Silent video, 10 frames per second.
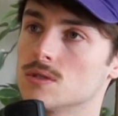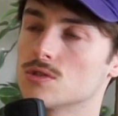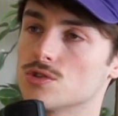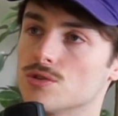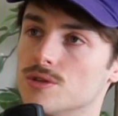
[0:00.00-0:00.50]

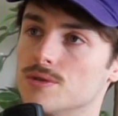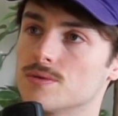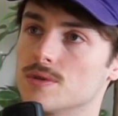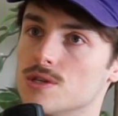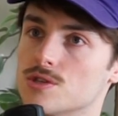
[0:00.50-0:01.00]
It's true.
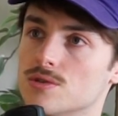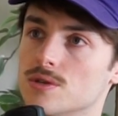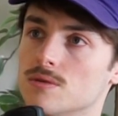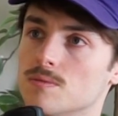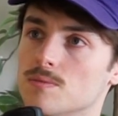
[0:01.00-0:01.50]
It's
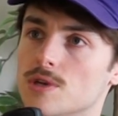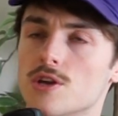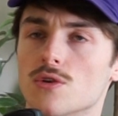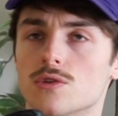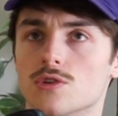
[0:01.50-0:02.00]
true. No,
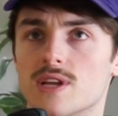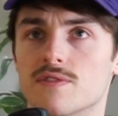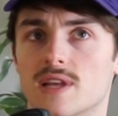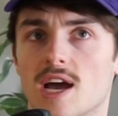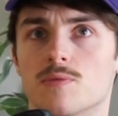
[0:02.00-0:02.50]
you're, you're
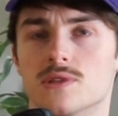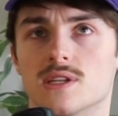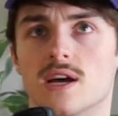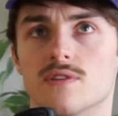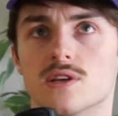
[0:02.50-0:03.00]
definitely helping the
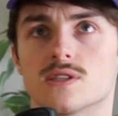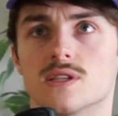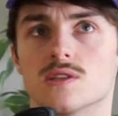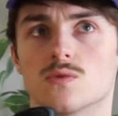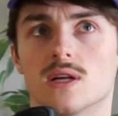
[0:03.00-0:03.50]

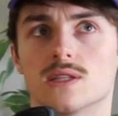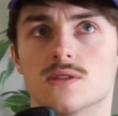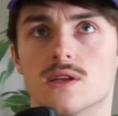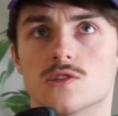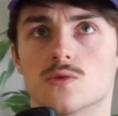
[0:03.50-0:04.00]
diversity as well
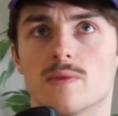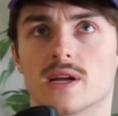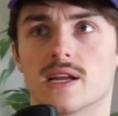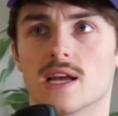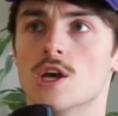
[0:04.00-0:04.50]
in, in
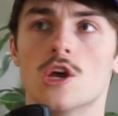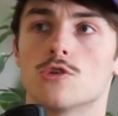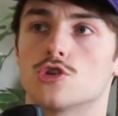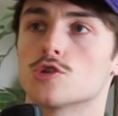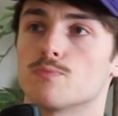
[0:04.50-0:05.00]
swimming, I guess,
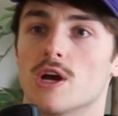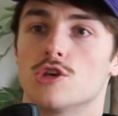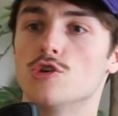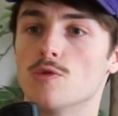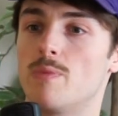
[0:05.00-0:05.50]
just by
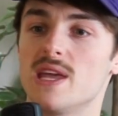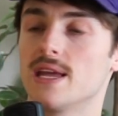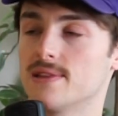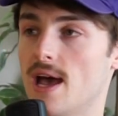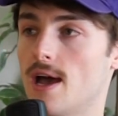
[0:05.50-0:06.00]
you
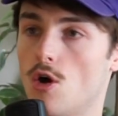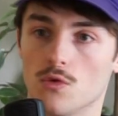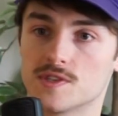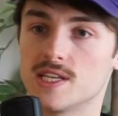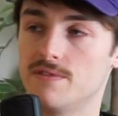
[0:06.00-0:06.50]
being there
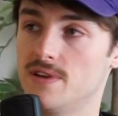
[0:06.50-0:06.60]
on T